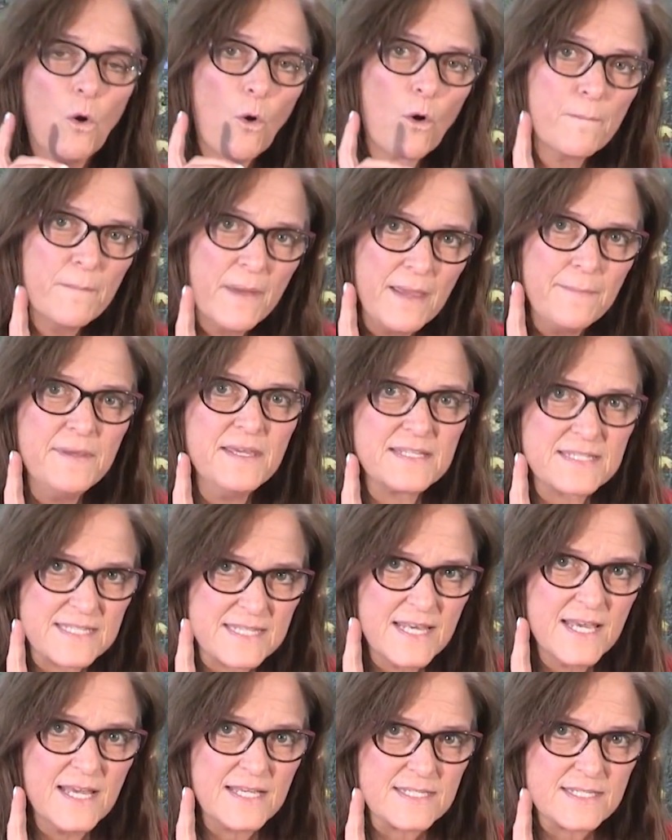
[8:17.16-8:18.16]
Or maybe it's
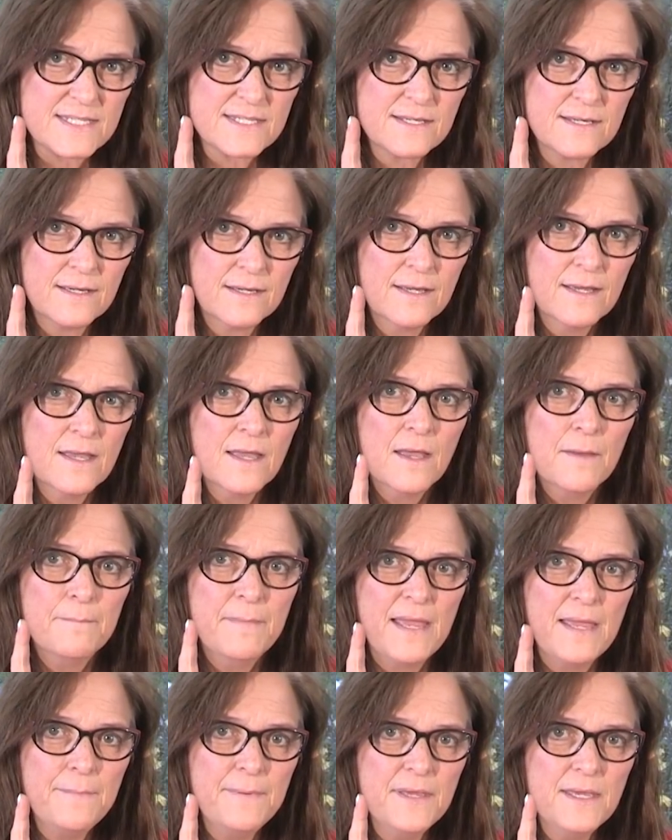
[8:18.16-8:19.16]
this.
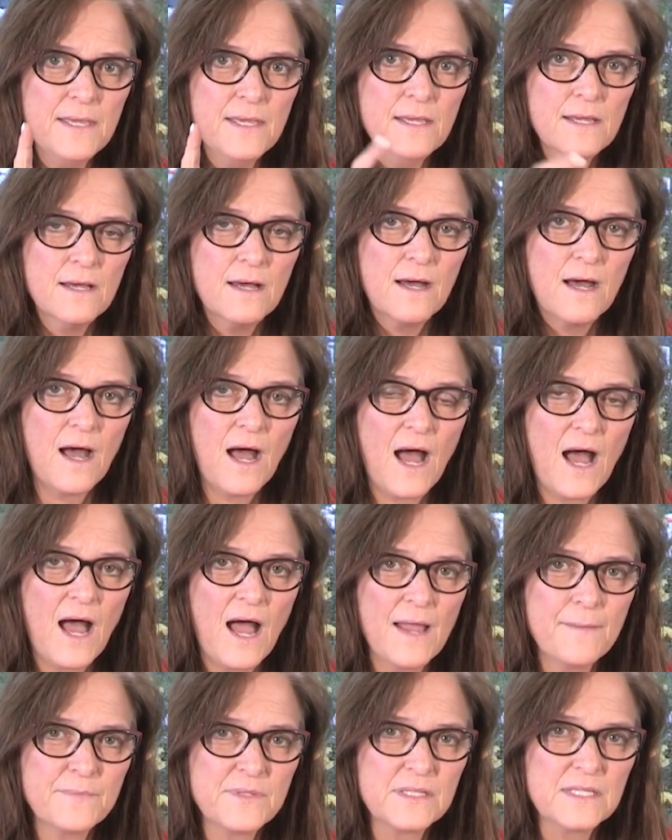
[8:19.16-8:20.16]
Maybe
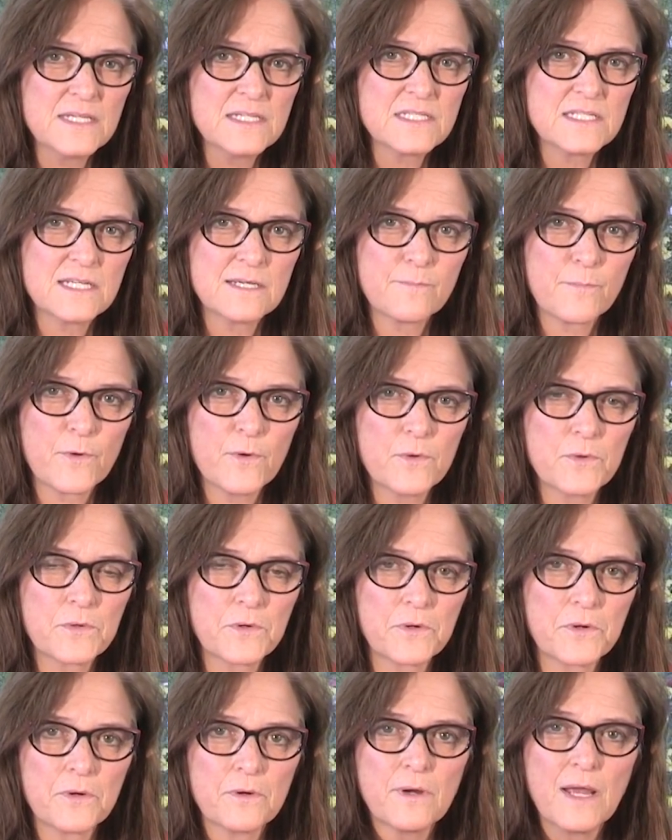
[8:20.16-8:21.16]
I'm the listing
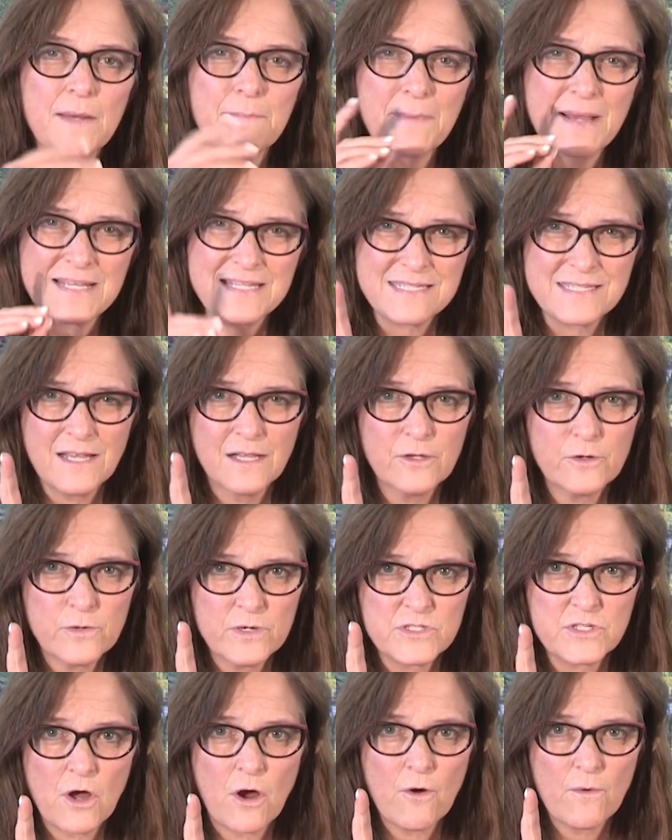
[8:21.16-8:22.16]
broker and my seller
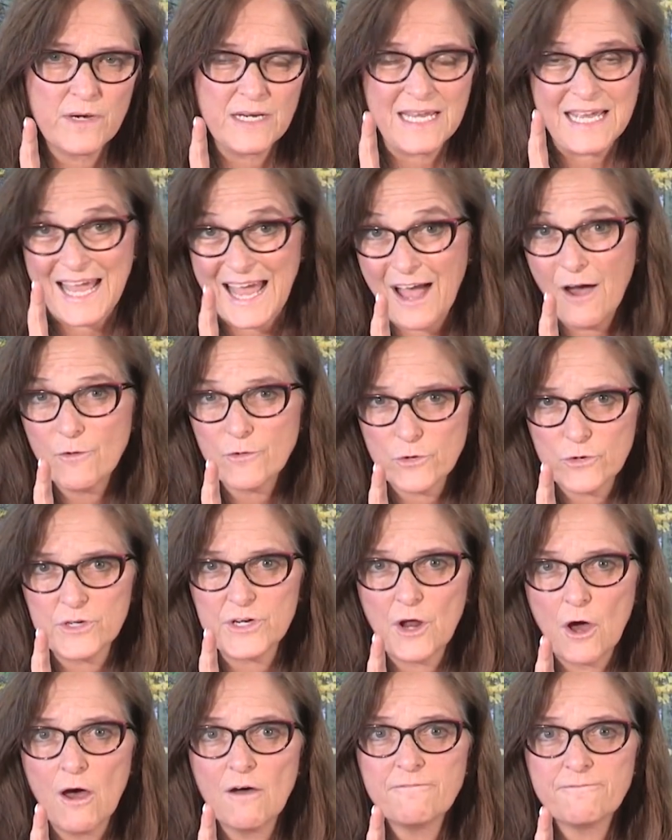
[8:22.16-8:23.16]
has already countered
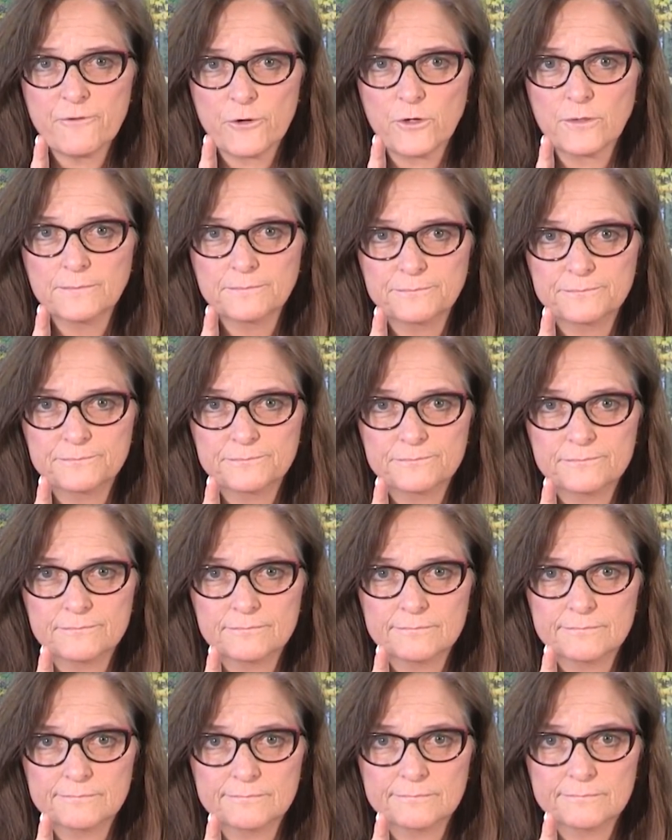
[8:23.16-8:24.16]
an offer.
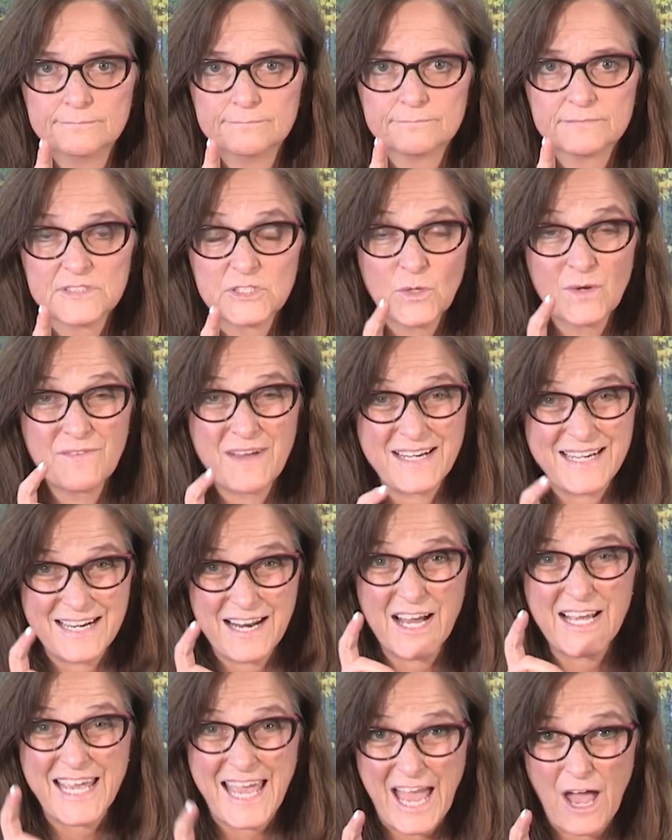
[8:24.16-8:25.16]
Mm-hmm. So I've got
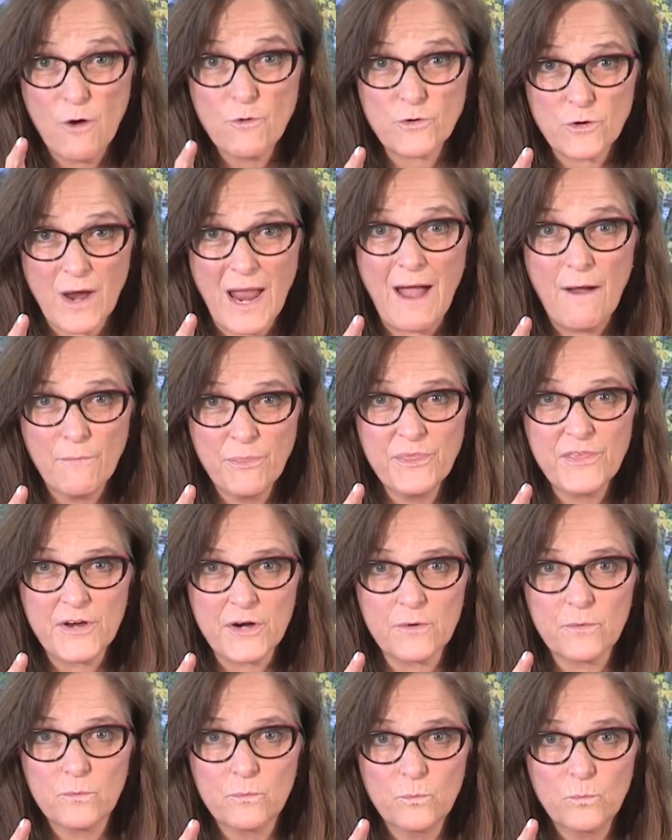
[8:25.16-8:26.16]
a counter out
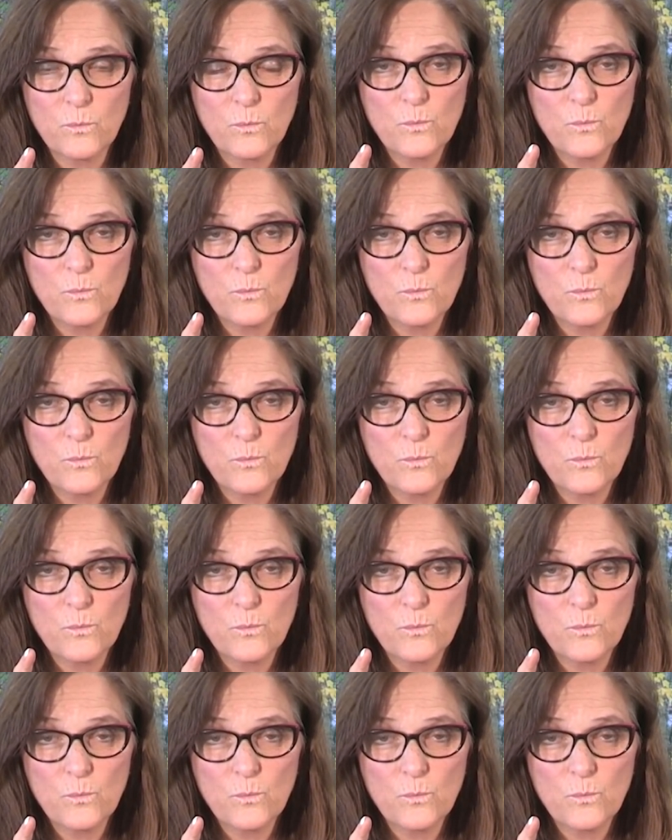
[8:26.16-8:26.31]
there.